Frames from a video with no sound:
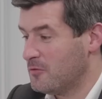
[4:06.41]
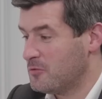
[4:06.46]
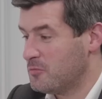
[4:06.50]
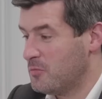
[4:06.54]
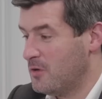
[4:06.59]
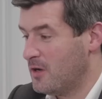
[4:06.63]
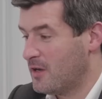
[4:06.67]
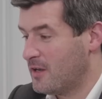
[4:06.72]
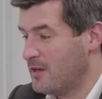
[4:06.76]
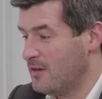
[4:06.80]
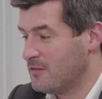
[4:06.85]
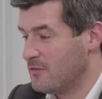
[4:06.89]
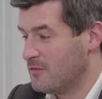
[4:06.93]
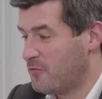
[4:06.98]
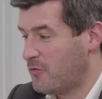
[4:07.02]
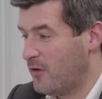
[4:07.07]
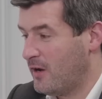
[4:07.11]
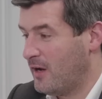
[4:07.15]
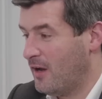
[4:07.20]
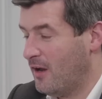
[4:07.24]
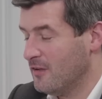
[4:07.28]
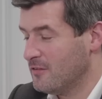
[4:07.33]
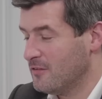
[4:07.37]
working as a
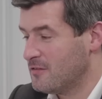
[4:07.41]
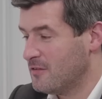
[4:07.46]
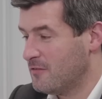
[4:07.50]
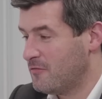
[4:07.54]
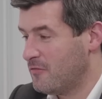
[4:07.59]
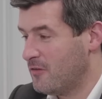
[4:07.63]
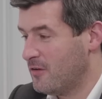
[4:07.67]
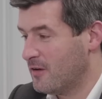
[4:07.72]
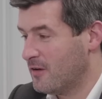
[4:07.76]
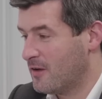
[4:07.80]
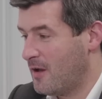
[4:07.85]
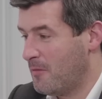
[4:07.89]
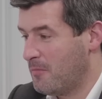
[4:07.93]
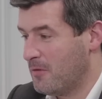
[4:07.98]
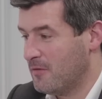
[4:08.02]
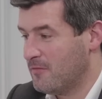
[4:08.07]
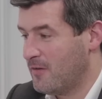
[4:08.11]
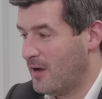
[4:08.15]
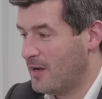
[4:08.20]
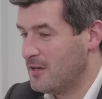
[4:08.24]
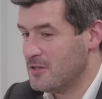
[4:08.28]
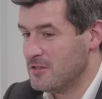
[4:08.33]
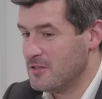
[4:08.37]
freelancer for a couple
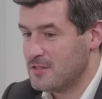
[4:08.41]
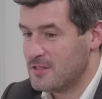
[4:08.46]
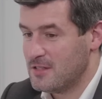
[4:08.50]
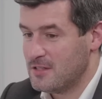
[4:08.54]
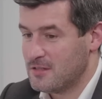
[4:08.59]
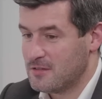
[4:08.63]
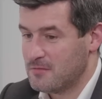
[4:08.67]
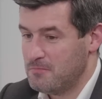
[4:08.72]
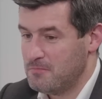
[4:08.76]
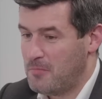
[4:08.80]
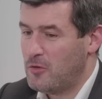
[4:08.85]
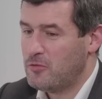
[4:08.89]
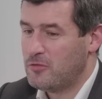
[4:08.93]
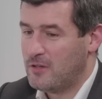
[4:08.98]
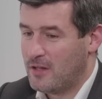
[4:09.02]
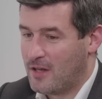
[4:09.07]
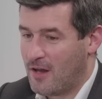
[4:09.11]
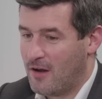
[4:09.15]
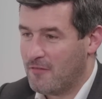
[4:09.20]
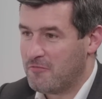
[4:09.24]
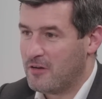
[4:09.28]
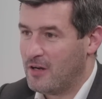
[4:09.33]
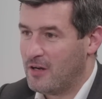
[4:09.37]
of agencies, mostly
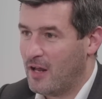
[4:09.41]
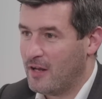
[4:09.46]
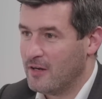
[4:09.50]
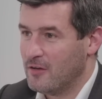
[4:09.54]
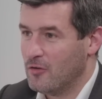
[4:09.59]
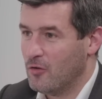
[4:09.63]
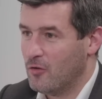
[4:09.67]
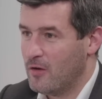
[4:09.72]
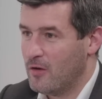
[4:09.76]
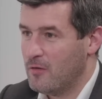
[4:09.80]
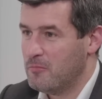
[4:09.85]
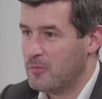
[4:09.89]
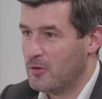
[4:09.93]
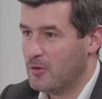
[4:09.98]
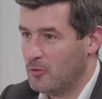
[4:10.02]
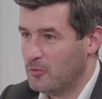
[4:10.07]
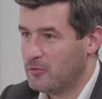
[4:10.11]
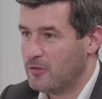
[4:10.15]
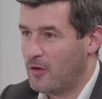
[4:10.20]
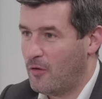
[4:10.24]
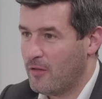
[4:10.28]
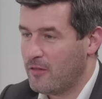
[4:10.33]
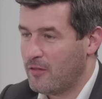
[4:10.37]
covering Leyton Orient, but
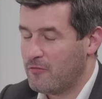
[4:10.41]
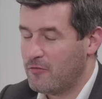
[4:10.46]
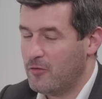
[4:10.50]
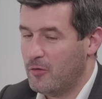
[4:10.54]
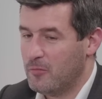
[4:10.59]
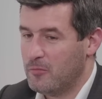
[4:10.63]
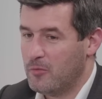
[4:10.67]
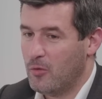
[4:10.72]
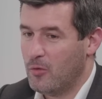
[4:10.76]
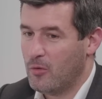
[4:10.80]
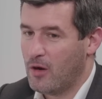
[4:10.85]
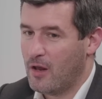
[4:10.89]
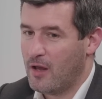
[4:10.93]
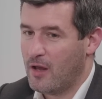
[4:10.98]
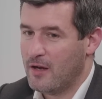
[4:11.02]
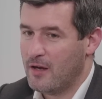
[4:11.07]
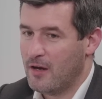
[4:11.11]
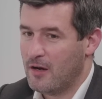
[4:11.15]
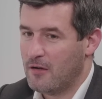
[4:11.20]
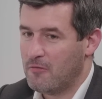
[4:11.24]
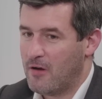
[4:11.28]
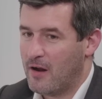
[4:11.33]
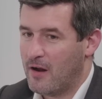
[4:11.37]
also other football
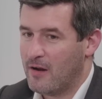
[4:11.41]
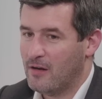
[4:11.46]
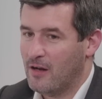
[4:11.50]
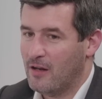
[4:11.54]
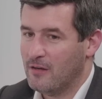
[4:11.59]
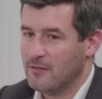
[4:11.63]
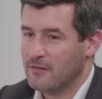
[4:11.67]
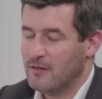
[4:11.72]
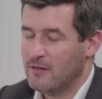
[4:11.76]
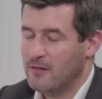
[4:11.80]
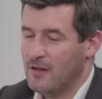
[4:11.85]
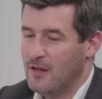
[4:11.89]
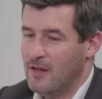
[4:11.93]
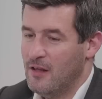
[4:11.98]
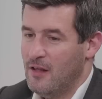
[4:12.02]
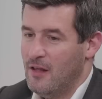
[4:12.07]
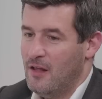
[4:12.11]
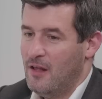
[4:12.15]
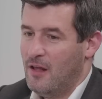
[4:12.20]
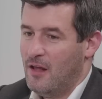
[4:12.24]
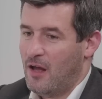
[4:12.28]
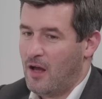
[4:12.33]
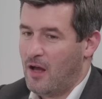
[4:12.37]
in and around London.
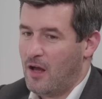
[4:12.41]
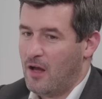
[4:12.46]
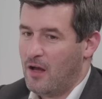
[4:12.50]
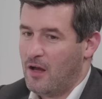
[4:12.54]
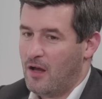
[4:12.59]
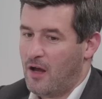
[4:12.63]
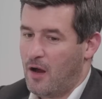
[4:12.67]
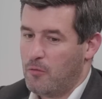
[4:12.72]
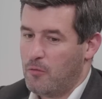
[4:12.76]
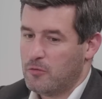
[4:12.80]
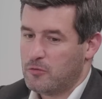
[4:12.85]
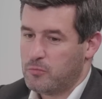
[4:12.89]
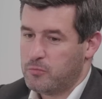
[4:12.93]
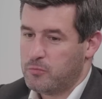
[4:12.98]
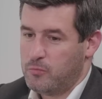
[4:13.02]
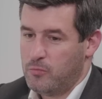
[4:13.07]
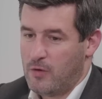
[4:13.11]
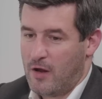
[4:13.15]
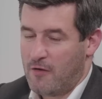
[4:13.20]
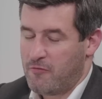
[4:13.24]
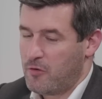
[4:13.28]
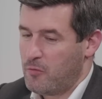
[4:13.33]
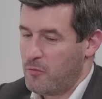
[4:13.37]

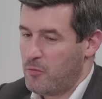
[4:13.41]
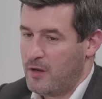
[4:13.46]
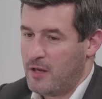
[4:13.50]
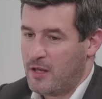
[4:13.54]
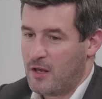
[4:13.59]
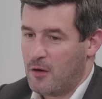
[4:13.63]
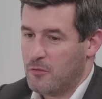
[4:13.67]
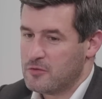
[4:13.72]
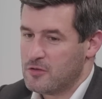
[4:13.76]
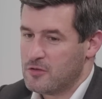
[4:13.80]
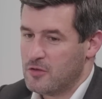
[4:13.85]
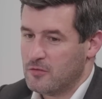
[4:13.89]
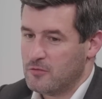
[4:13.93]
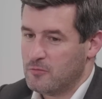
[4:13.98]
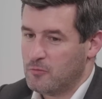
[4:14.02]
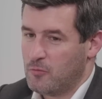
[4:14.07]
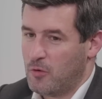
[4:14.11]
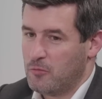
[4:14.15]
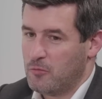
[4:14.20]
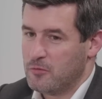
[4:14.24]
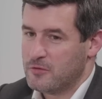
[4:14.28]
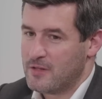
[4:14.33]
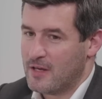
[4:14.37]
Every week I was on
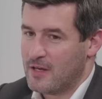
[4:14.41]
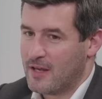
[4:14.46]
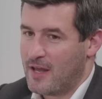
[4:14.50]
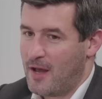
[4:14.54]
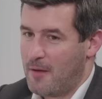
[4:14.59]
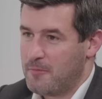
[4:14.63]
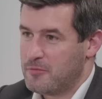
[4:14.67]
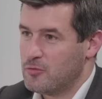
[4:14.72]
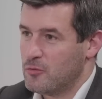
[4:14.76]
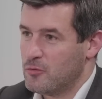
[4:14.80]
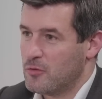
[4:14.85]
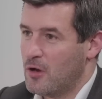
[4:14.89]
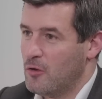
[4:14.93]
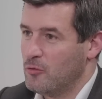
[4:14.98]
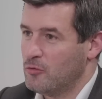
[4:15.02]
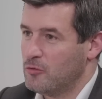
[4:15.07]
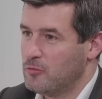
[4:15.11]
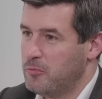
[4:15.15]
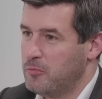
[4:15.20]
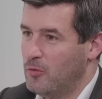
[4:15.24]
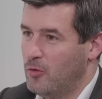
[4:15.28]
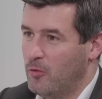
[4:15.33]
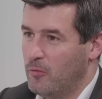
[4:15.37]
what was then Capital Gold
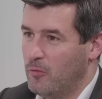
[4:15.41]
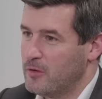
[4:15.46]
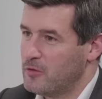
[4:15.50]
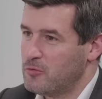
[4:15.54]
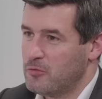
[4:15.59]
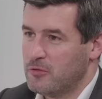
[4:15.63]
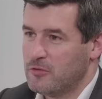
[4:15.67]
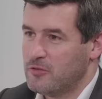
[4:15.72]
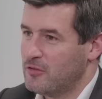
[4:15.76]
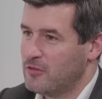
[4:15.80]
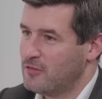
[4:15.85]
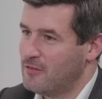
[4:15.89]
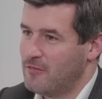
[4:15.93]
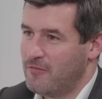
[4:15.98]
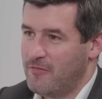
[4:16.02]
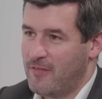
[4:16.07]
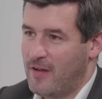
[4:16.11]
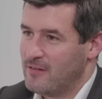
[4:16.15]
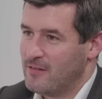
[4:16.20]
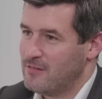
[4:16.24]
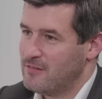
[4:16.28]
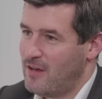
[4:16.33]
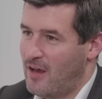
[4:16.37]
Sport, which was just a
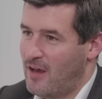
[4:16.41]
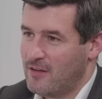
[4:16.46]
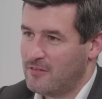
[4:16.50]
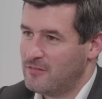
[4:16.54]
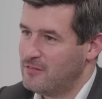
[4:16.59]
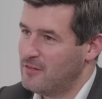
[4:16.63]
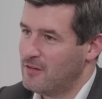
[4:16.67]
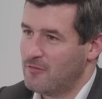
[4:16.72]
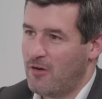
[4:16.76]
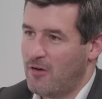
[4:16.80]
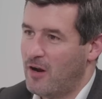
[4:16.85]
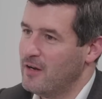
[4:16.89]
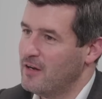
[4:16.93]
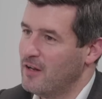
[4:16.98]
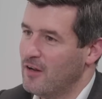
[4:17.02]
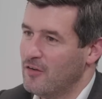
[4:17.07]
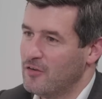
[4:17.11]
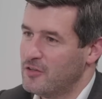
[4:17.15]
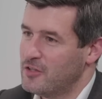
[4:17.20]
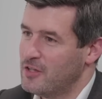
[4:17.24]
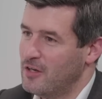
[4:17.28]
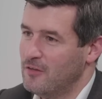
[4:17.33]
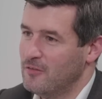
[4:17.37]
fantastic
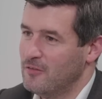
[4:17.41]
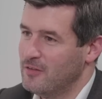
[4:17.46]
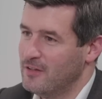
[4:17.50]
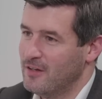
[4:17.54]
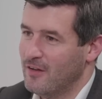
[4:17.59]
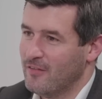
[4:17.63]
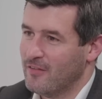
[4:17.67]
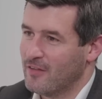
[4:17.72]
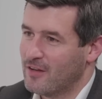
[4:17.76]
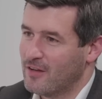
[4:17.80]
radio show. You know, the